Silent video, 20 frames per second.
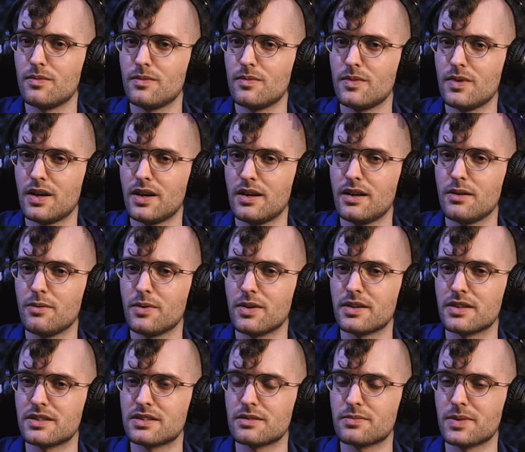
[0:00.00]
anyone
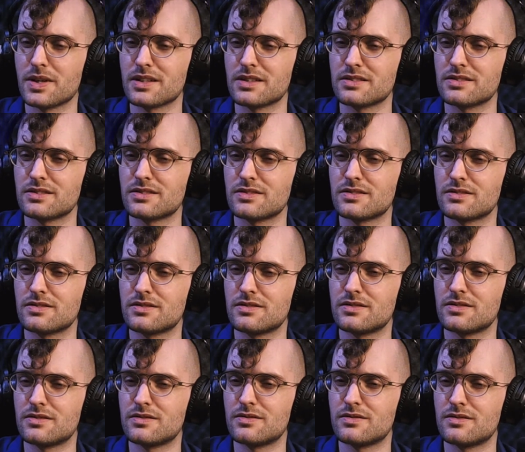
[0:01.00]
expects
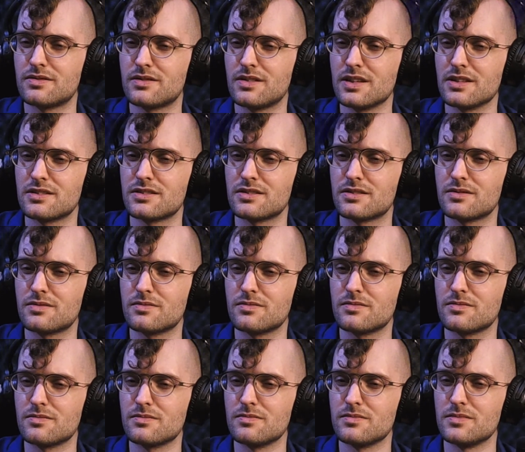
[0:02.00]
this
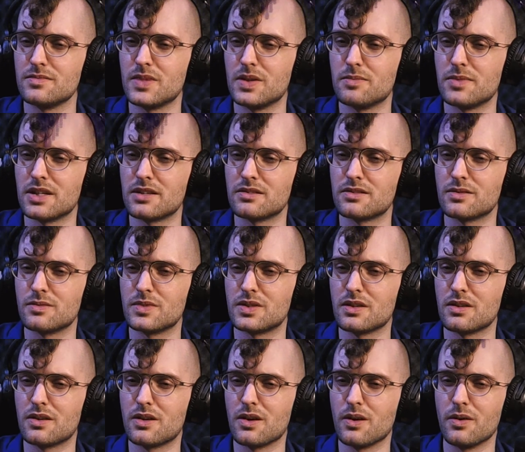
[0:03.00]
momentum to
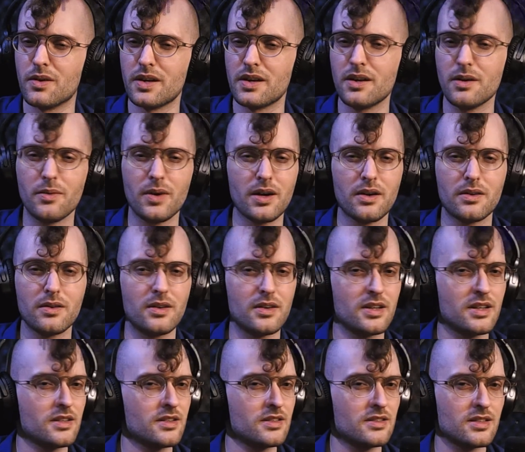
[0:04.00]
go anywhere good
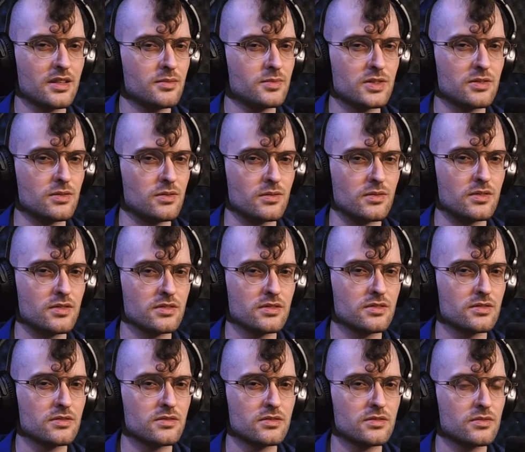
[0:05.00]
anytime soon,
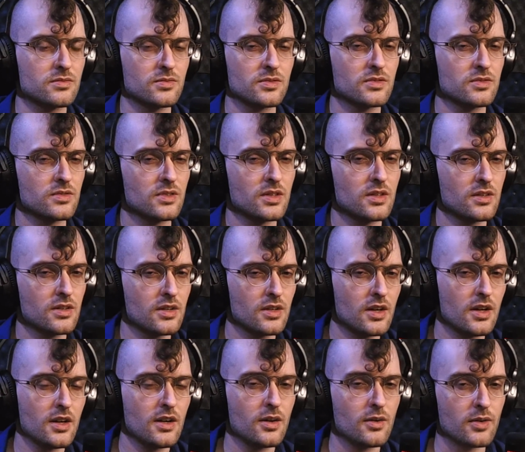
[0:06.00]
because we're
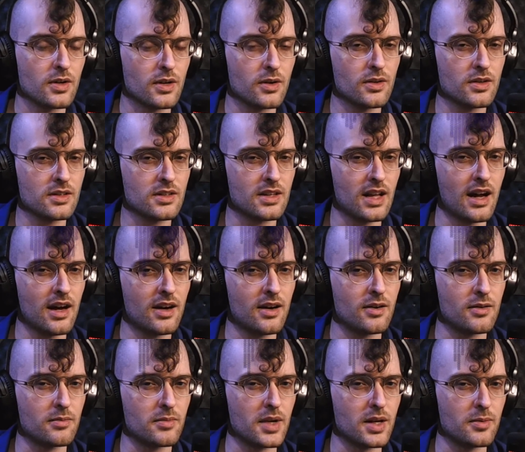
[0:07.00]
going
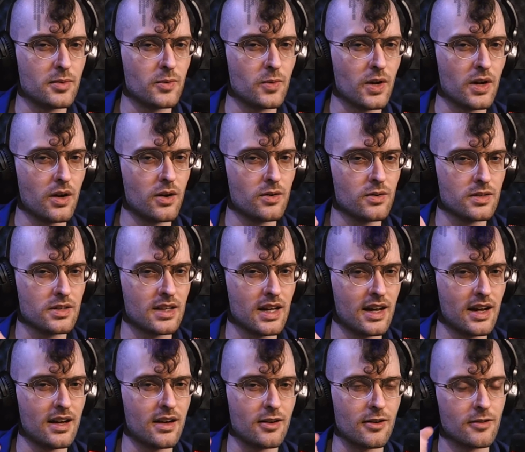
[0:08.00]
down, baby, we're going
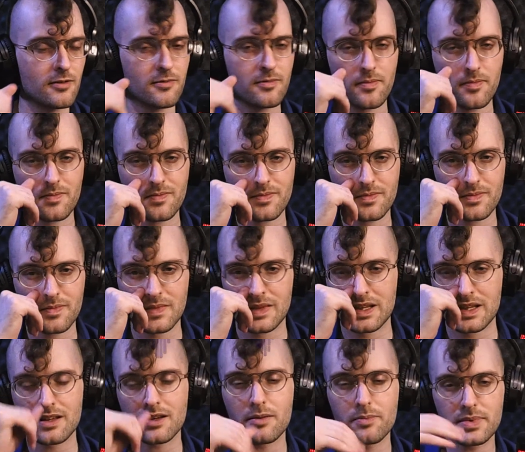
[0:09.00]
down.
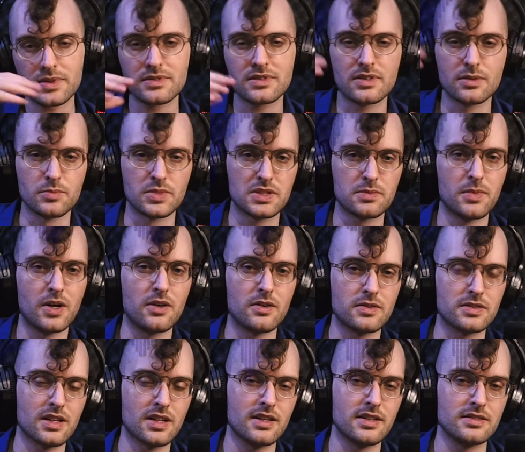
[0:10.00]
And there have been some small
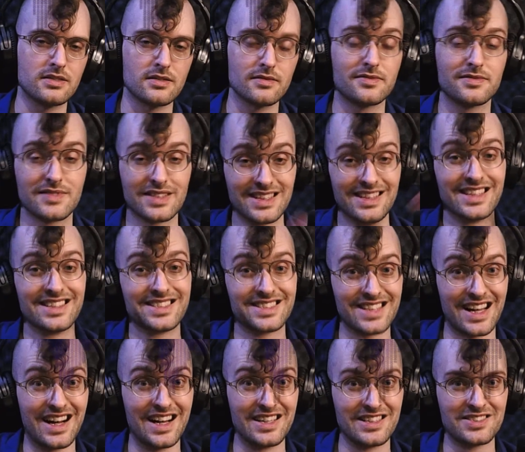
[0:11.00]
signs
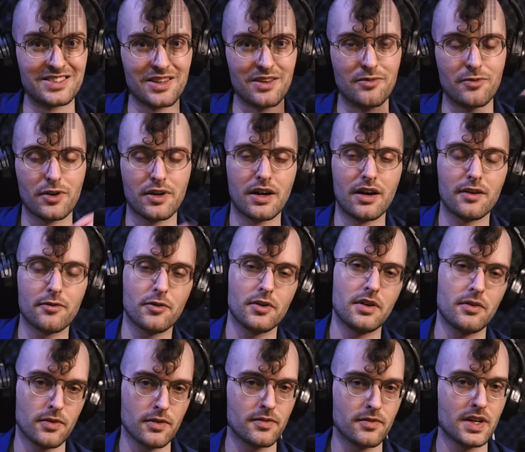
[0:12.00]
of recovery
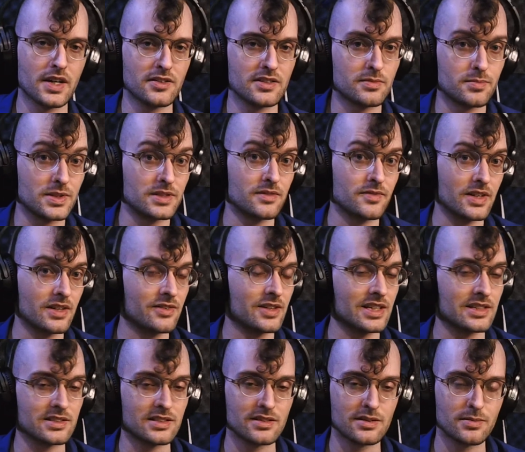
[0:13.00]
for very specific classes of